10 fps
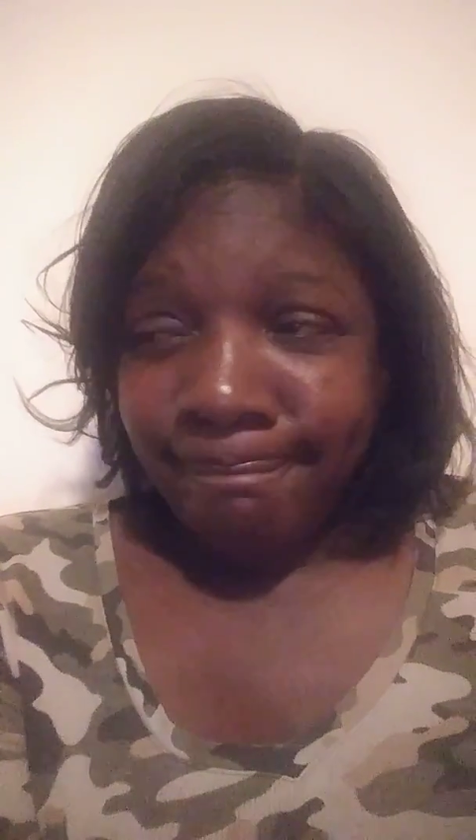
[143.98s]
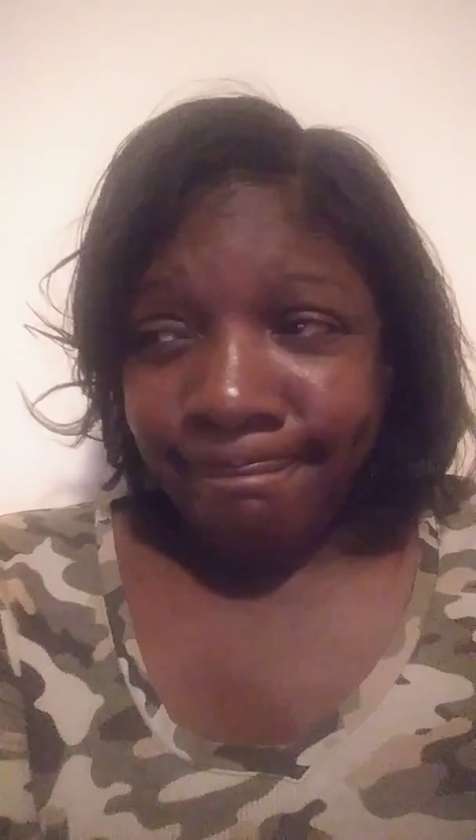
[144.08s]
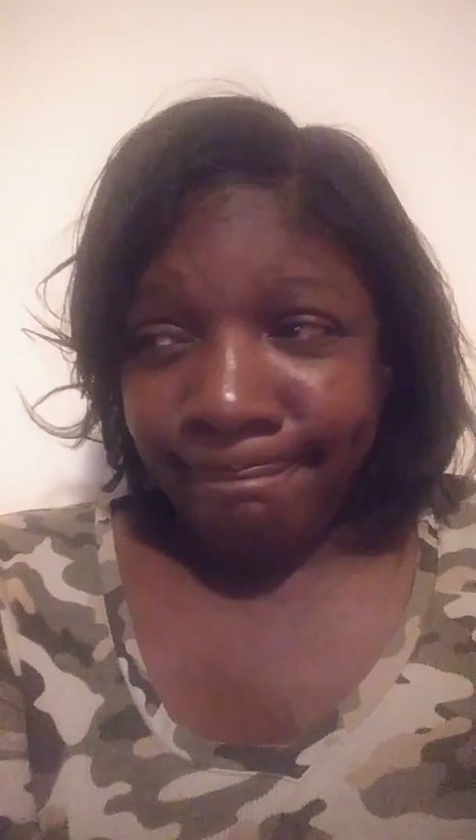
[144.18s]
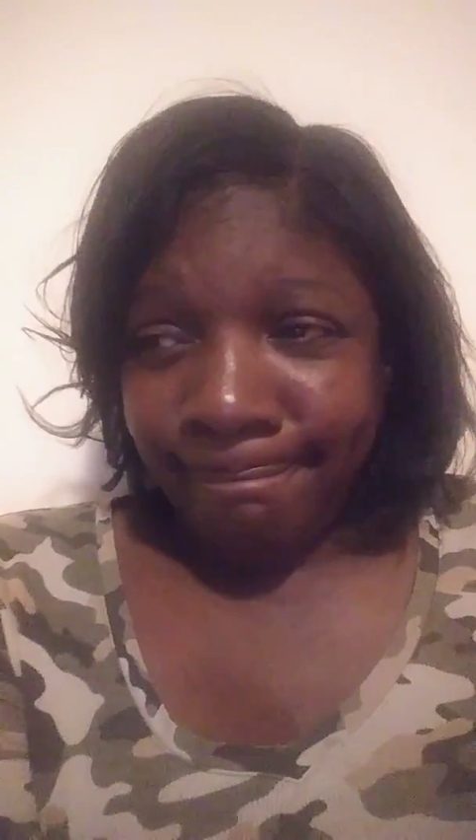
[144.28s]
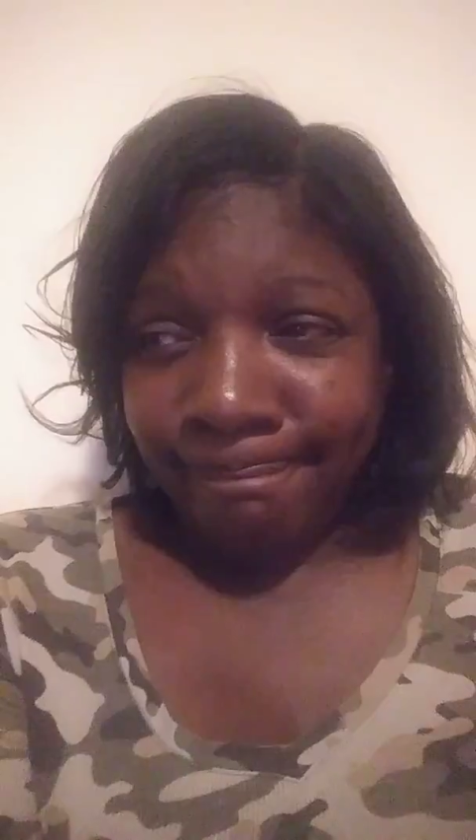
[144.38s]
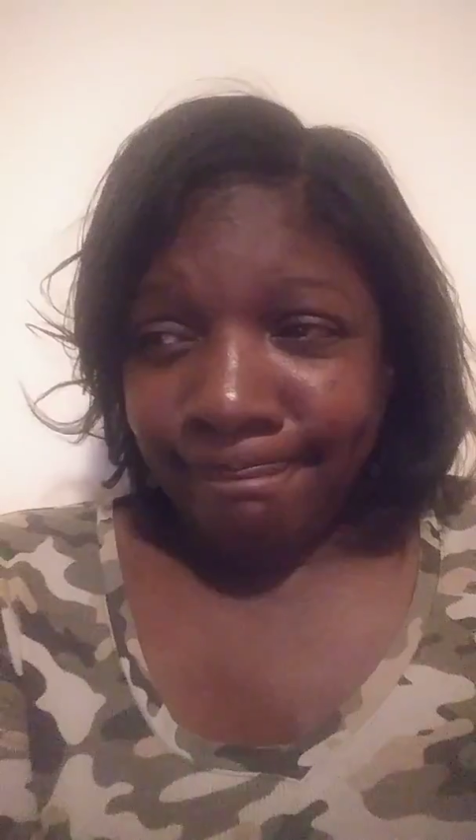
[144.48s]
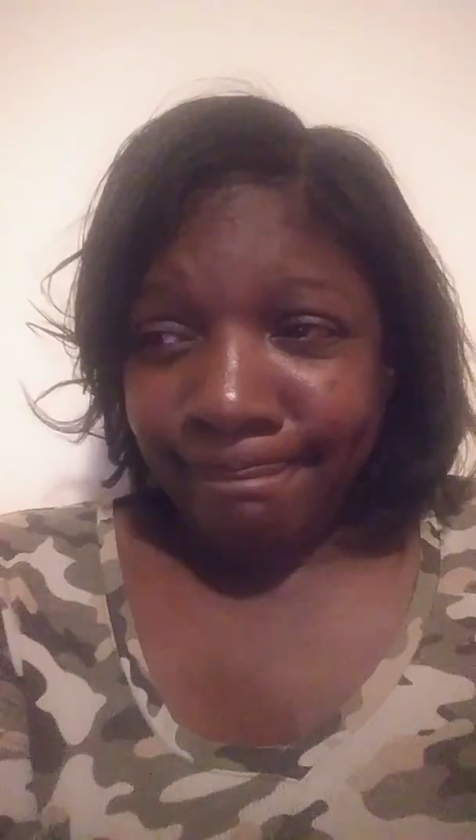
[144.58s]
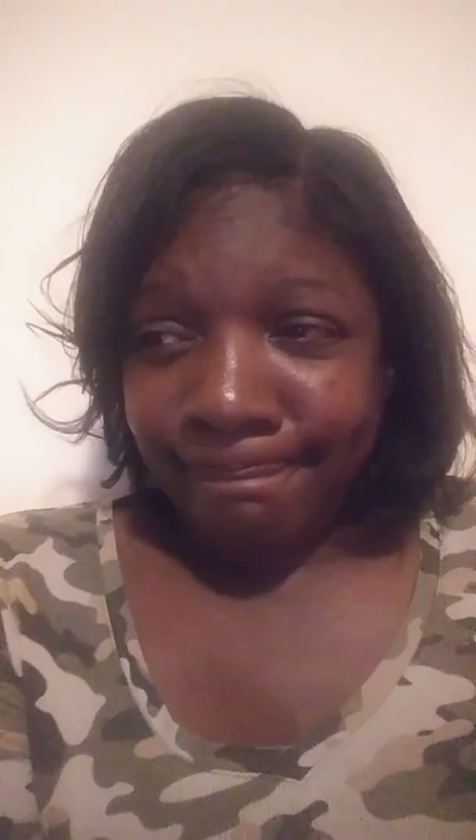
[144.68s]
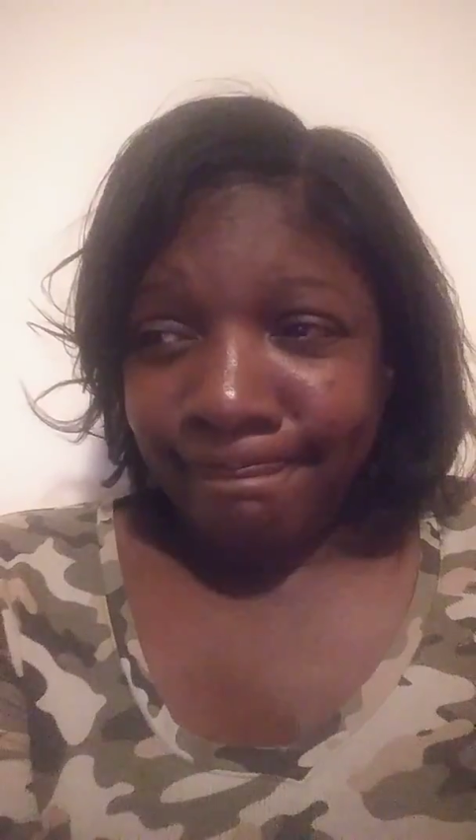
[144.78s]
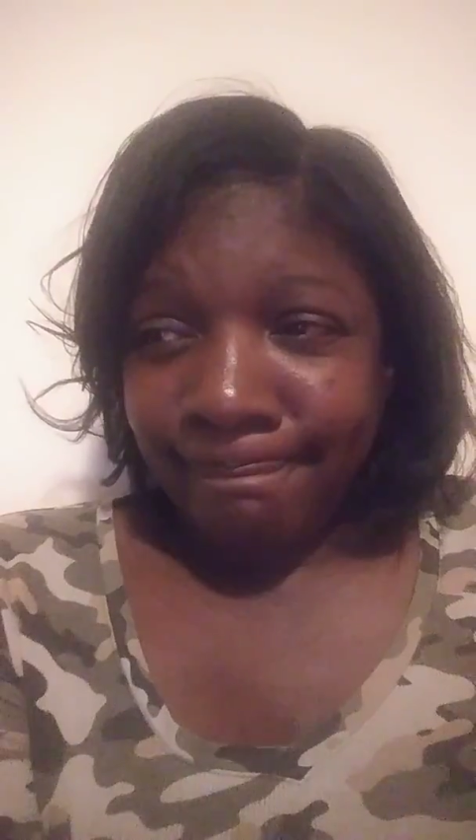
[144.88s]

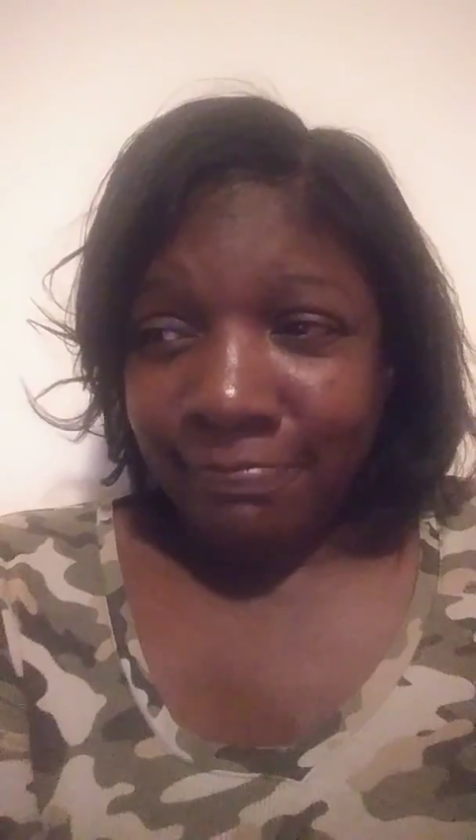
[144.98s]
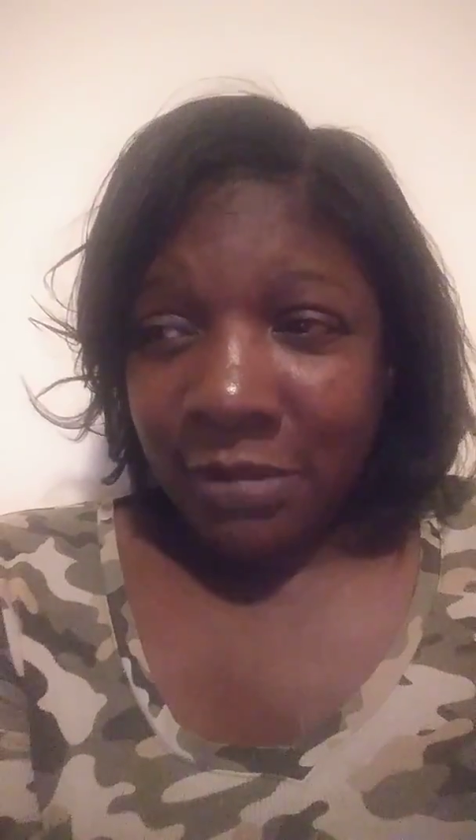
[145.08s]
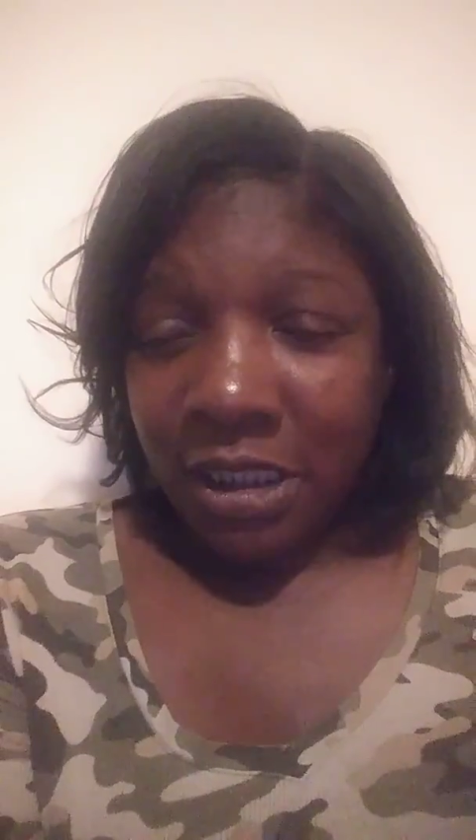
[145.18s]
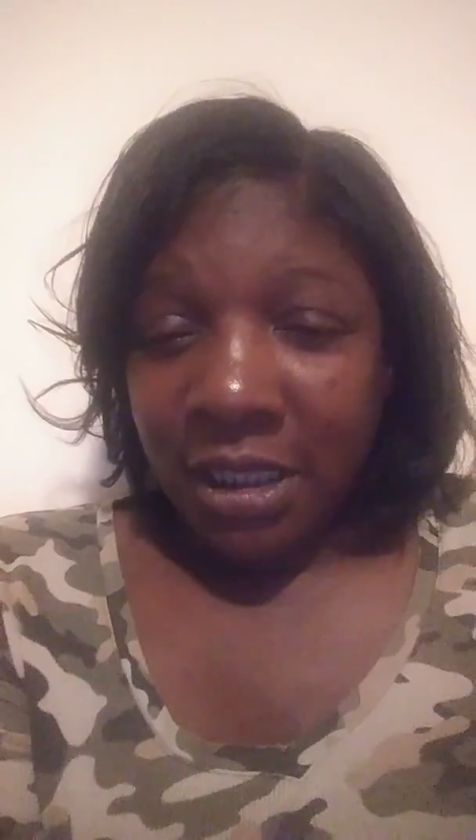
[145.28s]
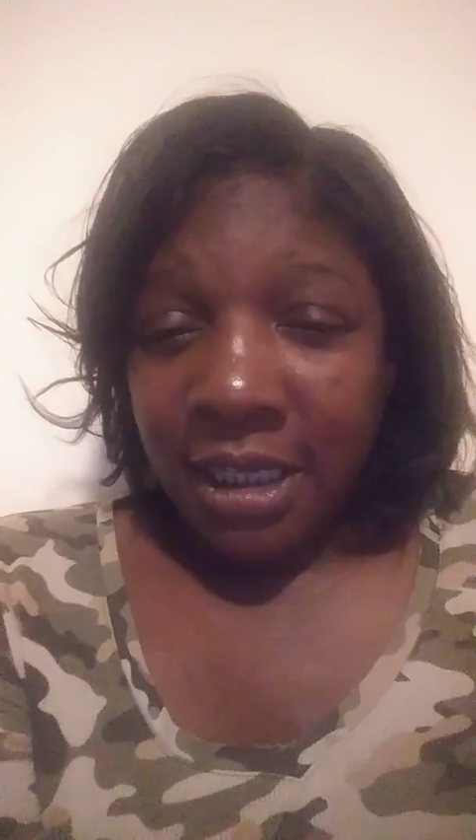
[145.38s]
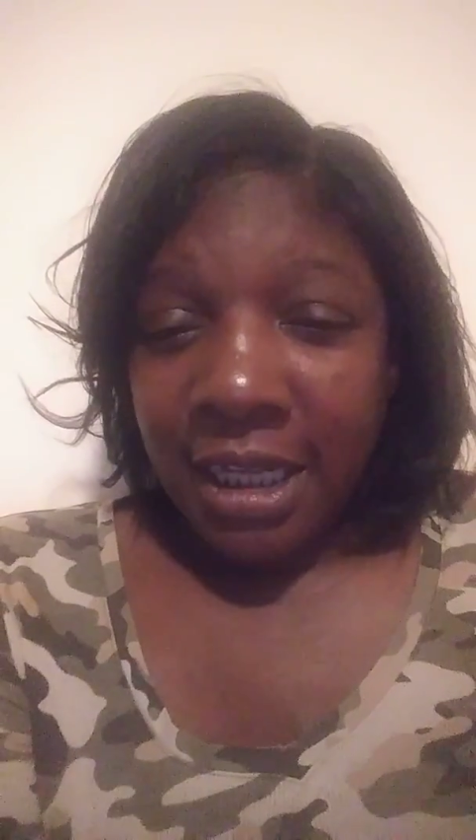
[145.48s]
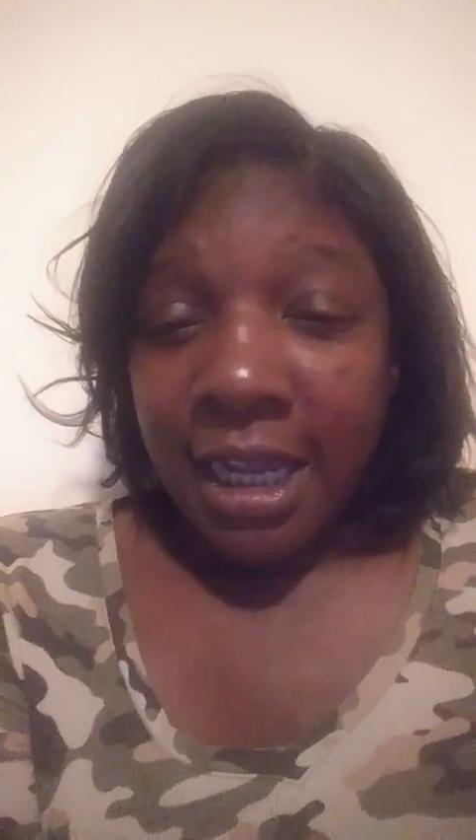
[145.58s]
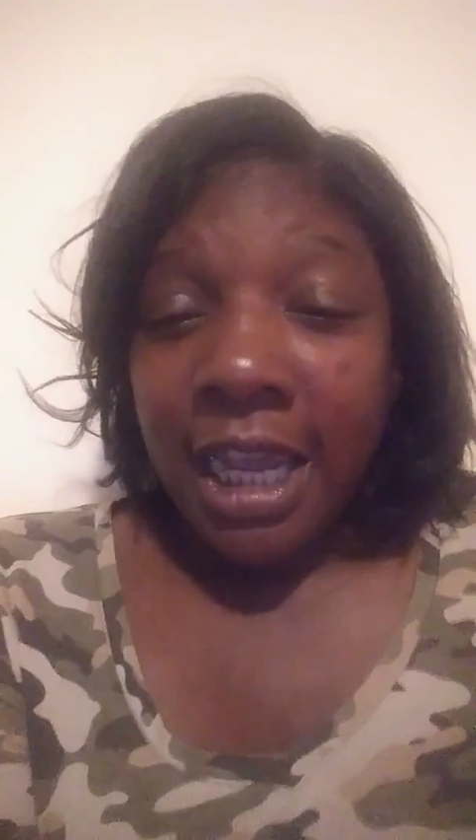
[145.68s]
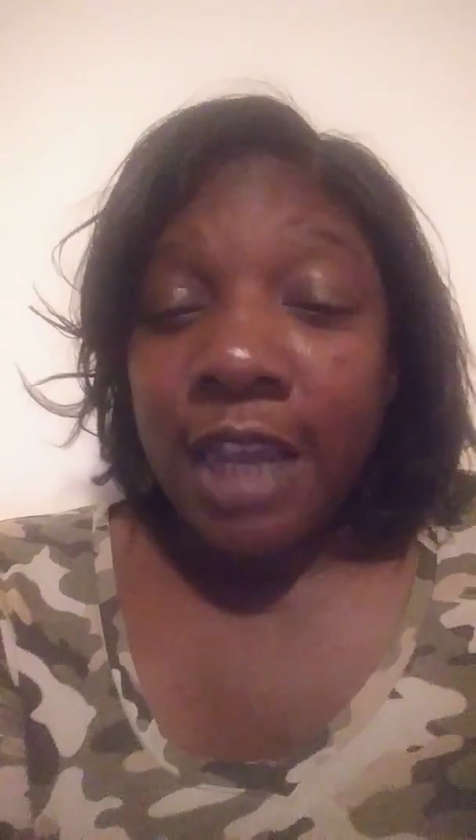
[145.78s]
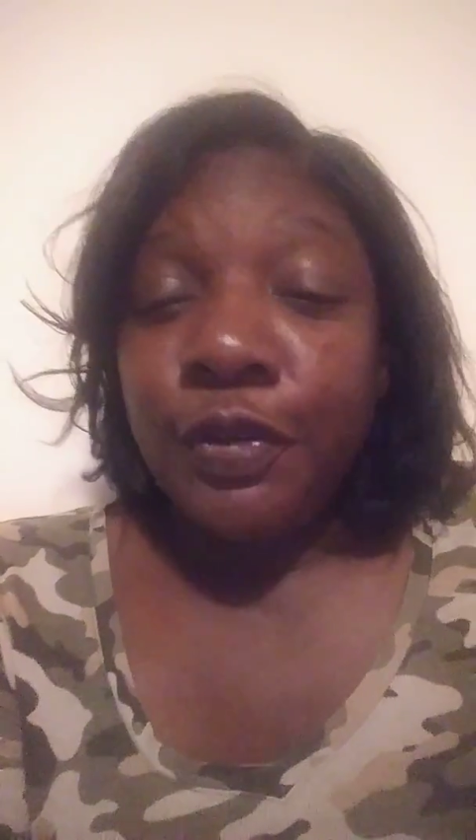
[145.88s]
Hmm.
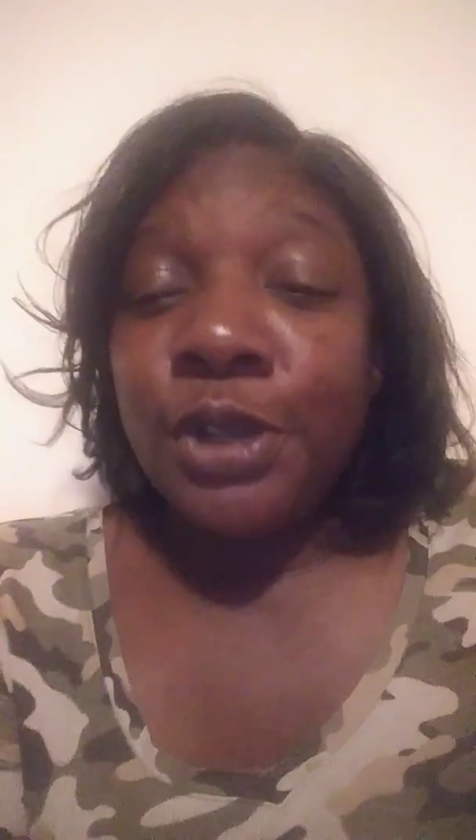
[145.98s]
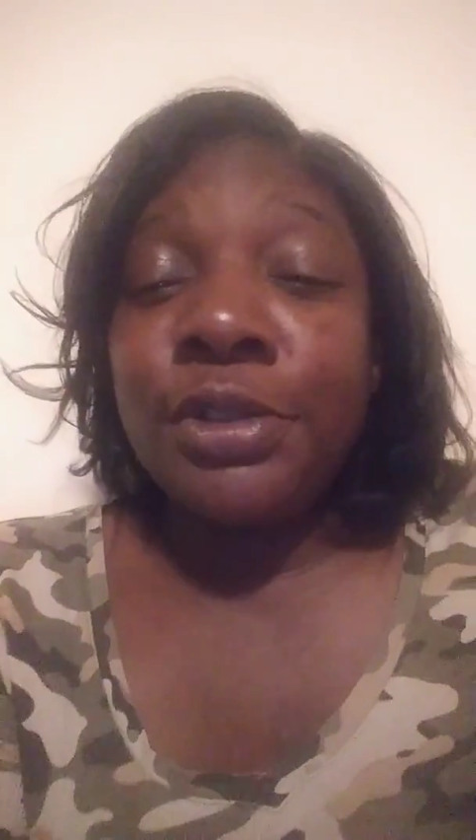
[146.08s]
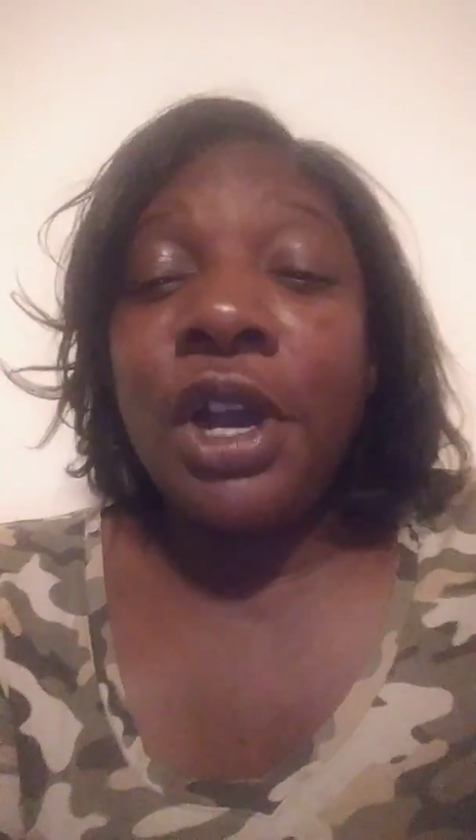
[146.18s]
If you